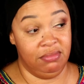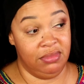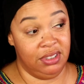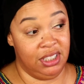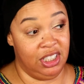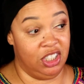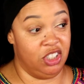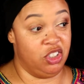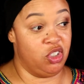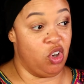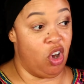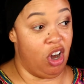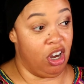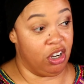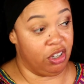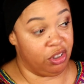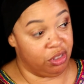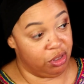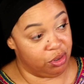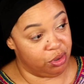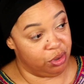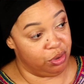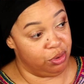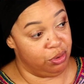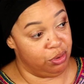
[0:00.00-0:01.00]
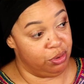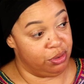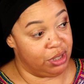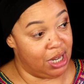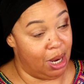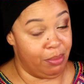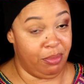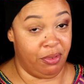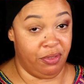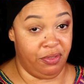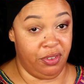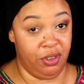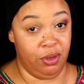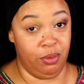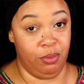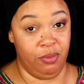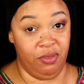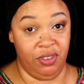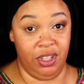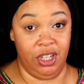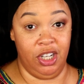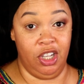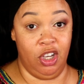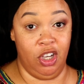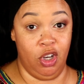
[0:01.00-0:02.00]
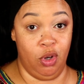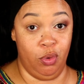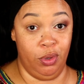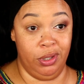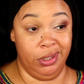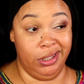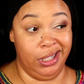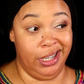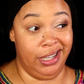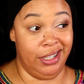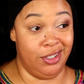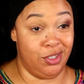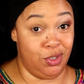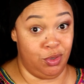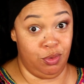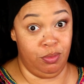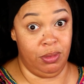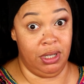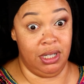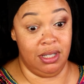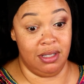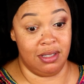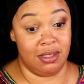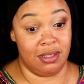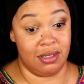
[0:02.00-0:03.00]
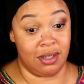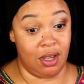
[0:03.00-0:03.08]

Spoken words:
did a talk through type of film video in like 2 months.